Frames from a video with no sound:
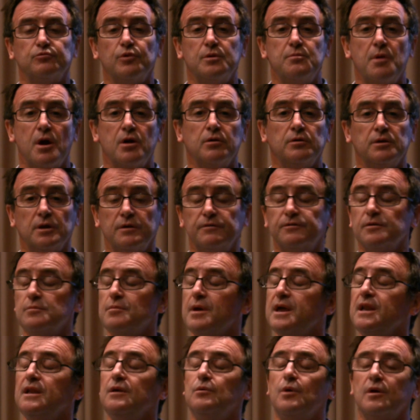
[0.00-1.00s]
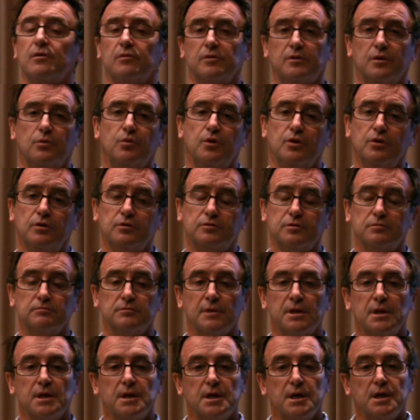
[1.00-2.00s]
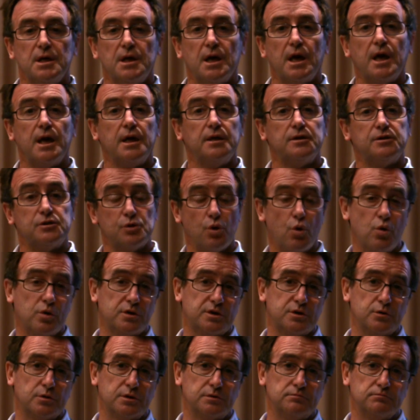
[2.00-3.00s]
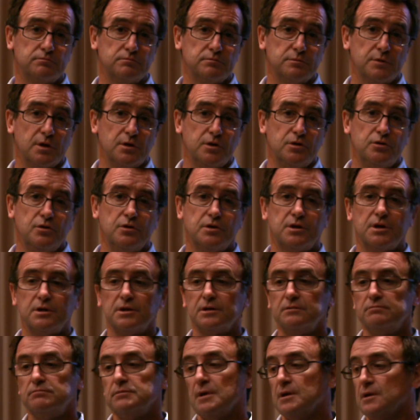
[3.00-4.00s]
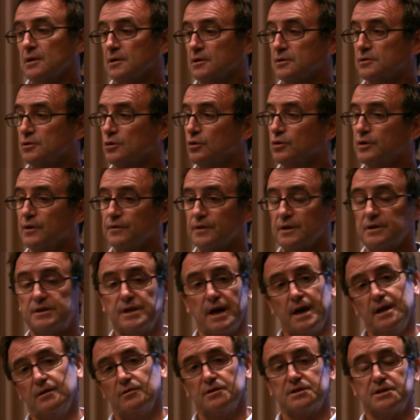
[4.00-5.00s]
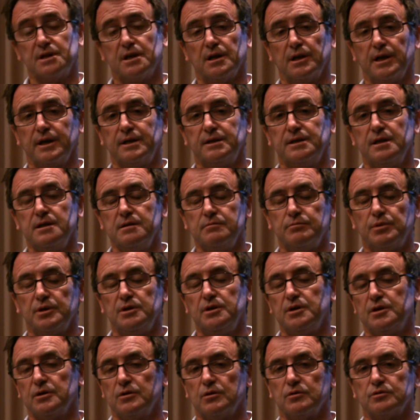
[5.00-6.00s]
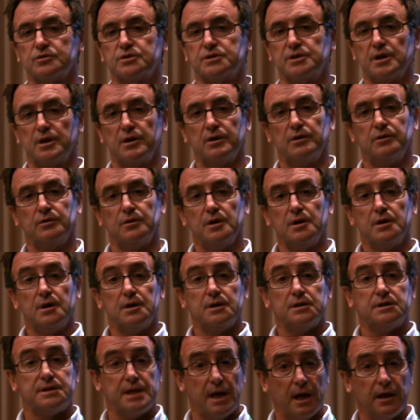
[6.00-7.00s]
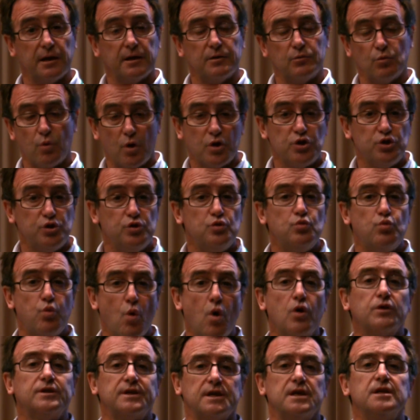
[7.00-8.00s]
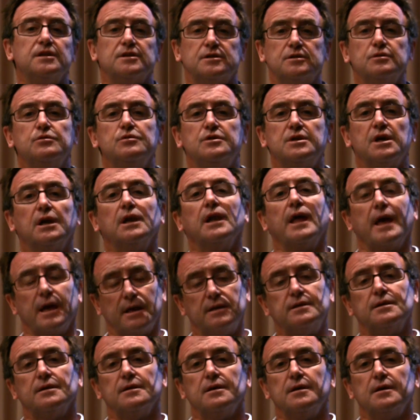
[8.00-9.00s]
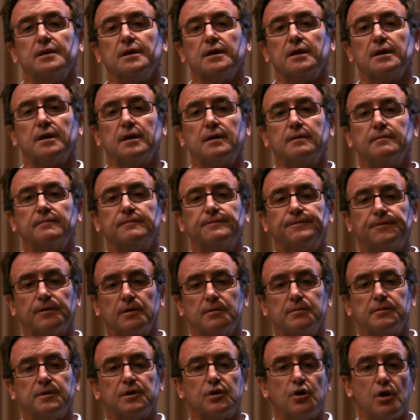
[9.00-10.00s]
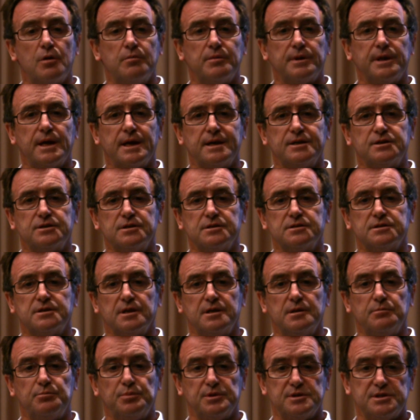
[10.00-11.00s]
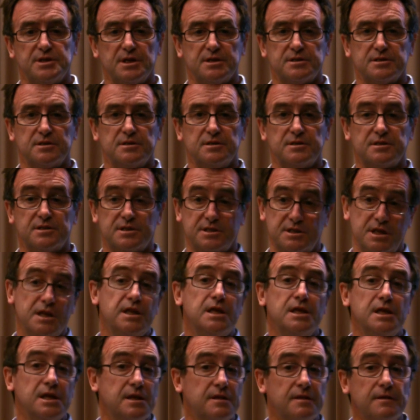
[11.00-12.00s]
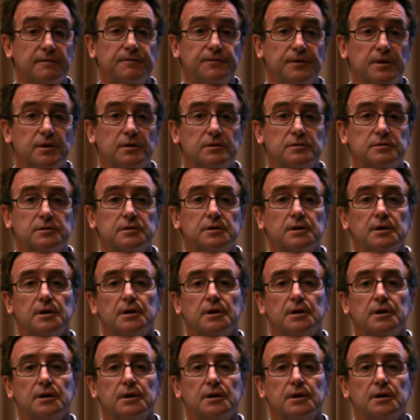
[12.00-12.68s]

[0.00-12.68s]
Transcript: remotely from anywhere in the world and talk to it. You can look at the data it's collecting, but you can also tell it what you want it to collect from the combinations that it possesses sitting in the field.